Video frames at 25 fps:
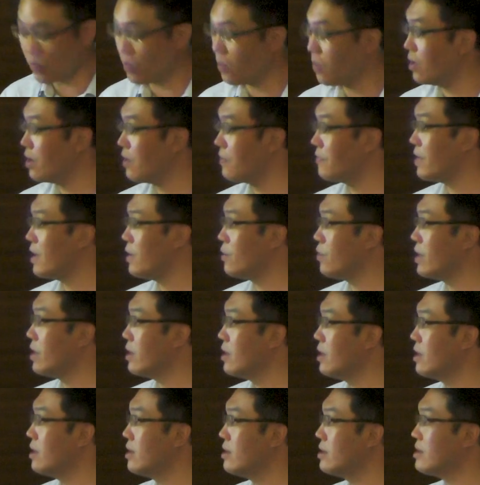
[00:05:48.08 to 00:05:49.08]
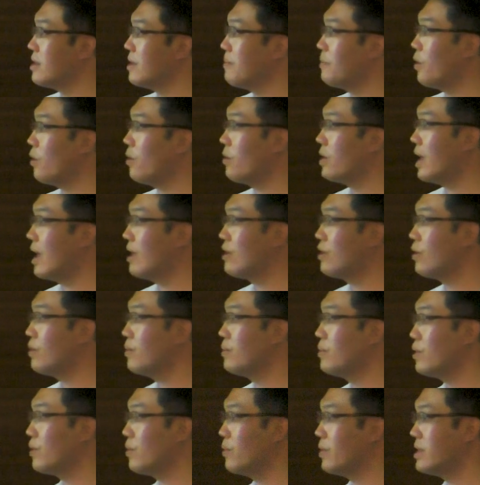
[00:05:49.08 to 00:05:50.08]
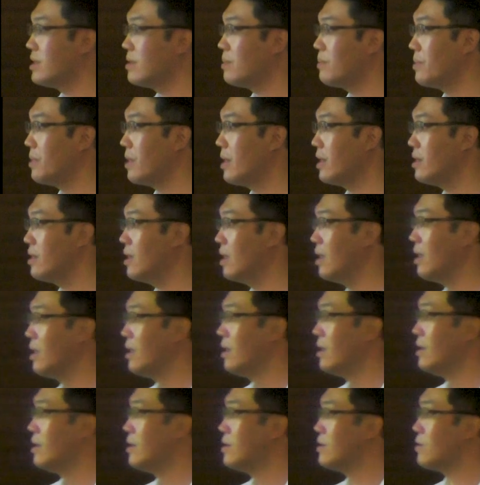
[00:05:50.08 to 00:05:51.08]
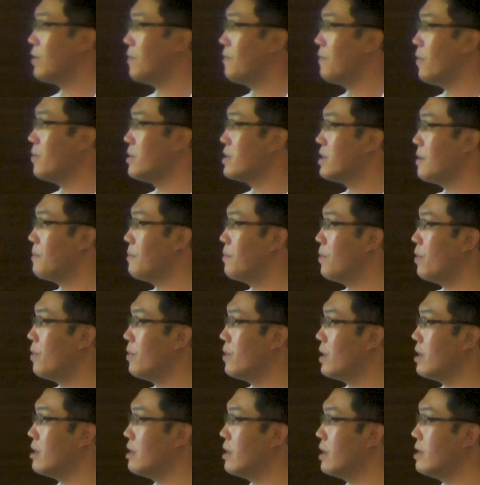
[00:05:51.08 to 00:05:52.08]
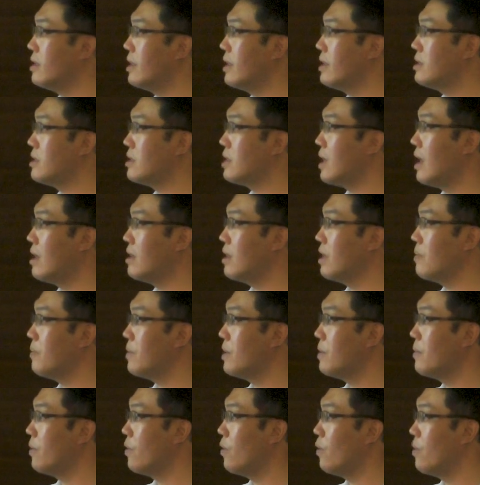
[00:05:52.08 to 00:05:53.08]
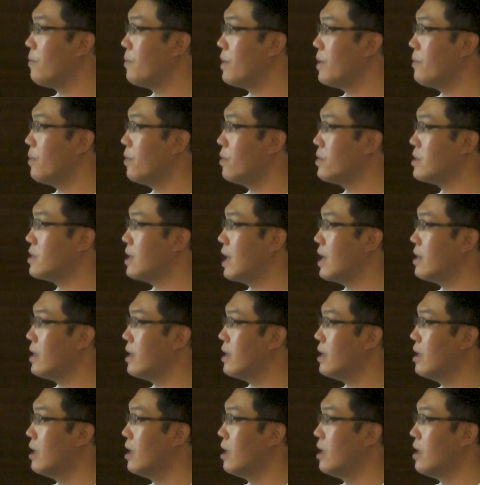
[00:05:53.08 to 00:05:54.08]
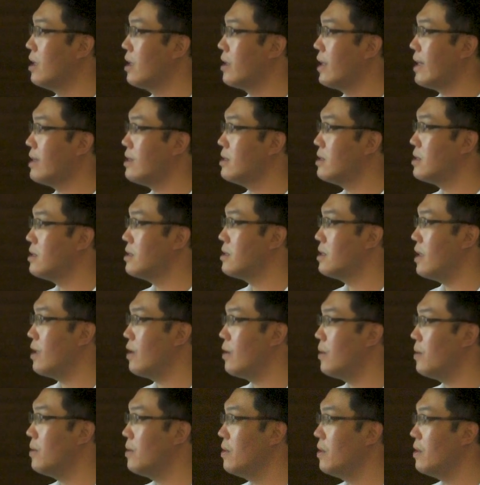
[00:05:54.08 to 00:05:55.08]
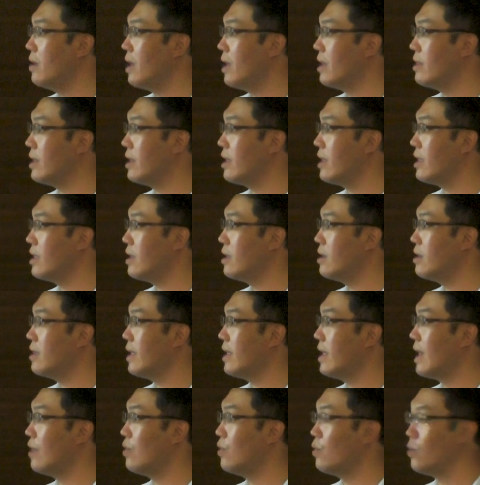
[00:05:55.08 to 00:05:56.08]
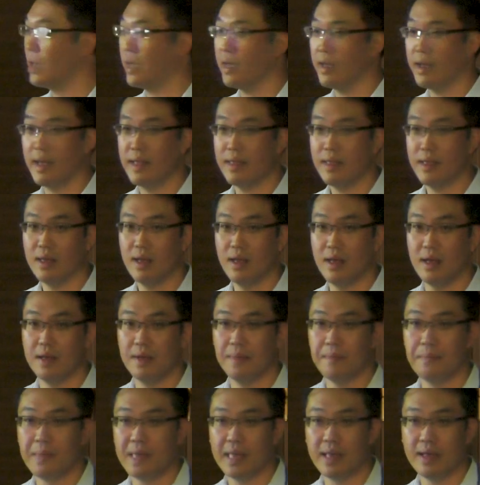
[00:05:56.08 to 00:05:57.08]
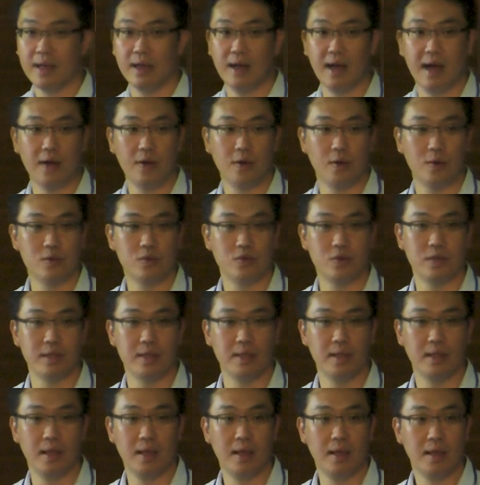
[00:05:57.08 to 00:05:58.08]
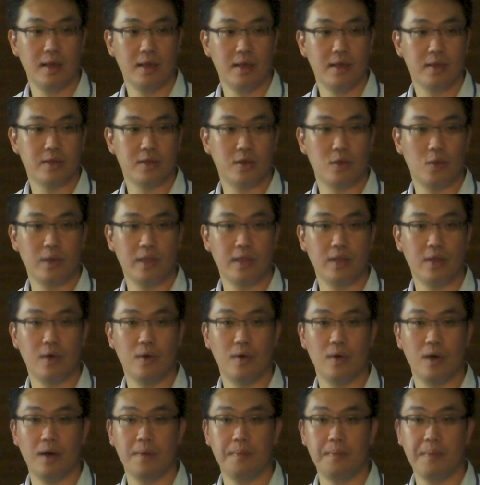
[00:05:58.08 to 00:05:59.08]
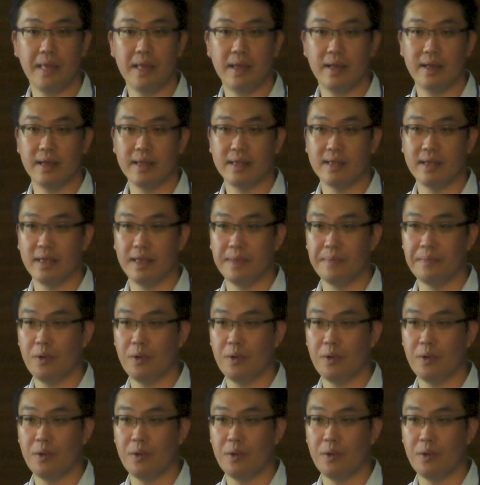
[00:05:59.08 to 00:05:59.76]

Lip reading: draw a very simple cartoon to explain. So for example, in this study, when people study cancer cell, and then here they are looking at MYC oncogene. So we know MYC is an